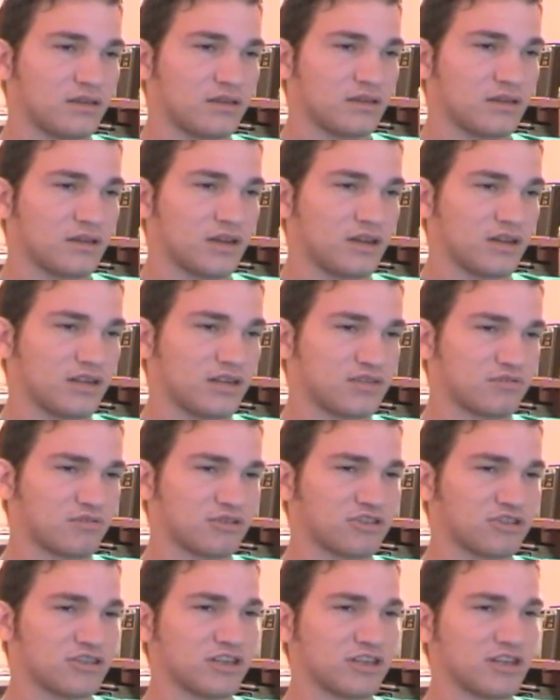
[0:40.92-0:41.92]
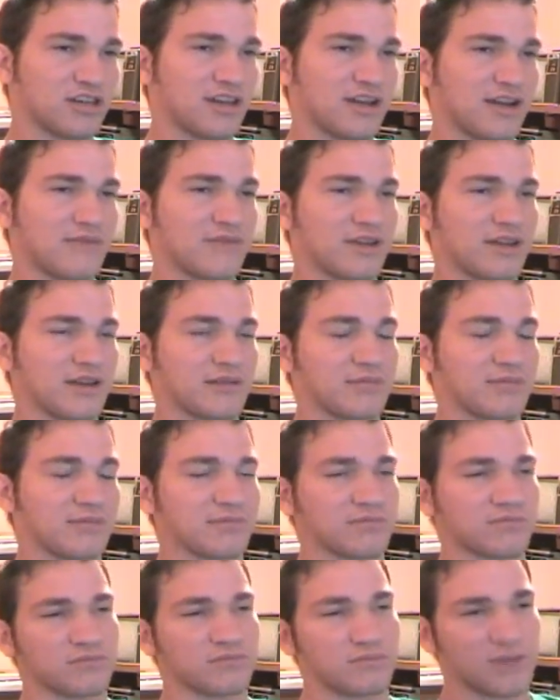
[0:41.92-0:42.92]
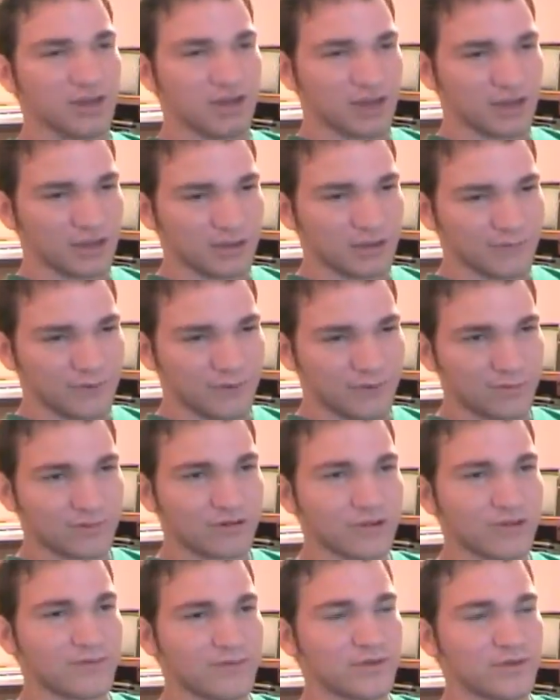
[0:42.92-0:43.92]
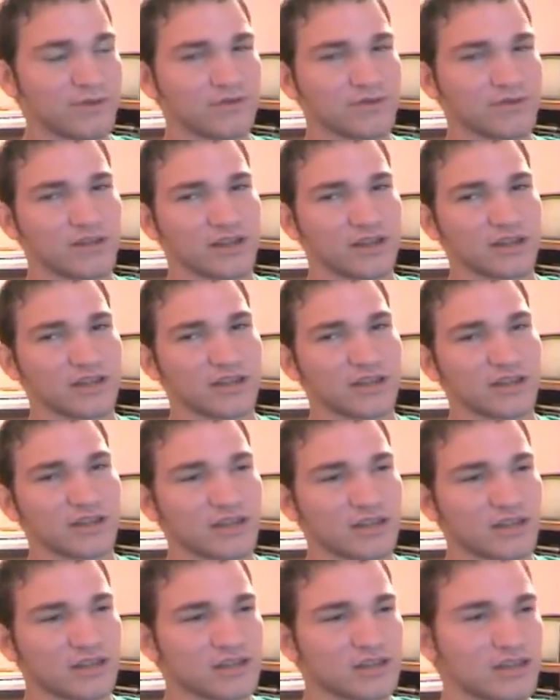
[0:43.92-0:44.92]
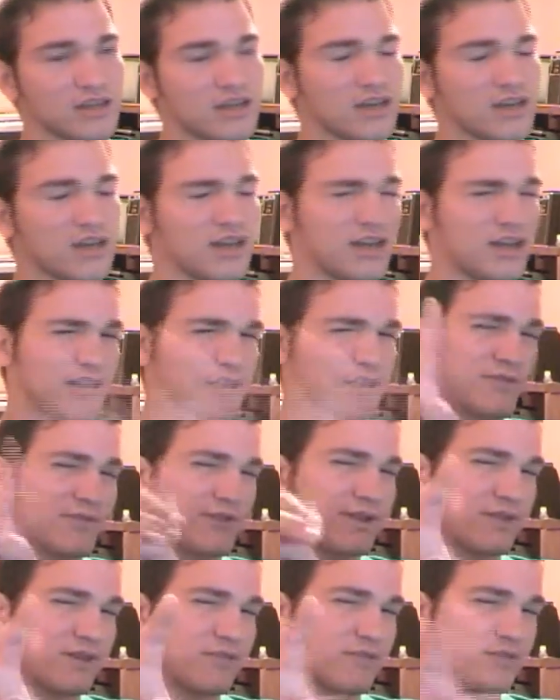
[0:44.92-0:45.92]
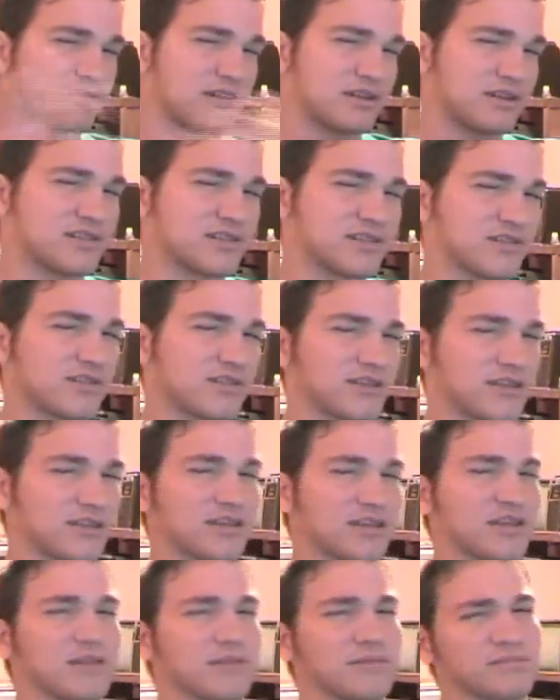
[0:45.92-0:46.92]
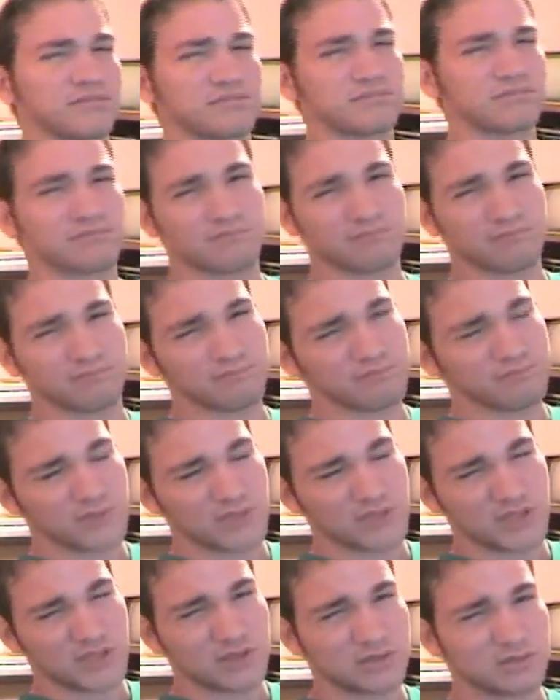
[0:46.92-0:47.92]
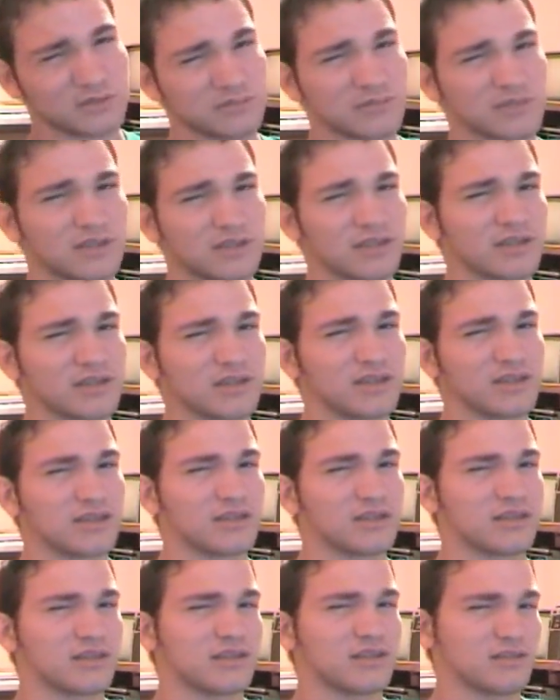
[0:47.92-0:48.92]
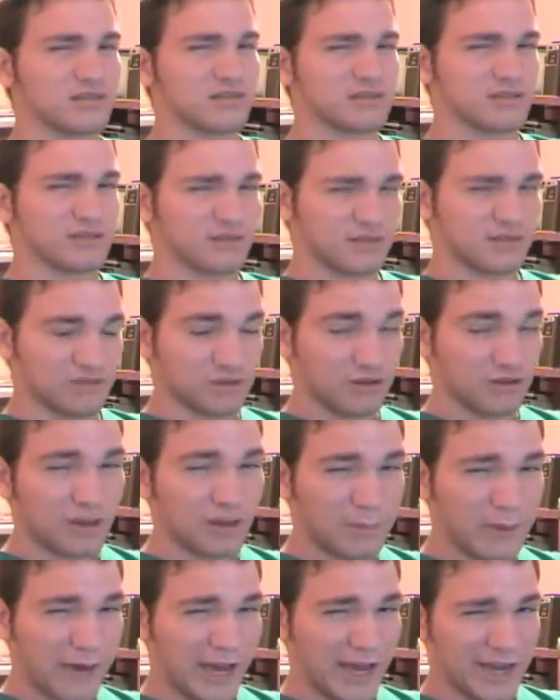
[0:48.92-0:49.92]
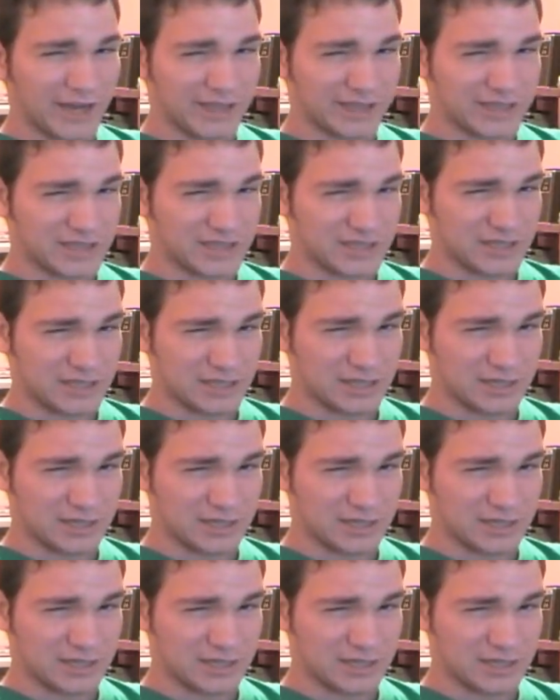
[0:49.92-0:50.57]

I just wish it didn't have that making for preview thing at the end and the fake widescreen they do. Those are the drawbacks.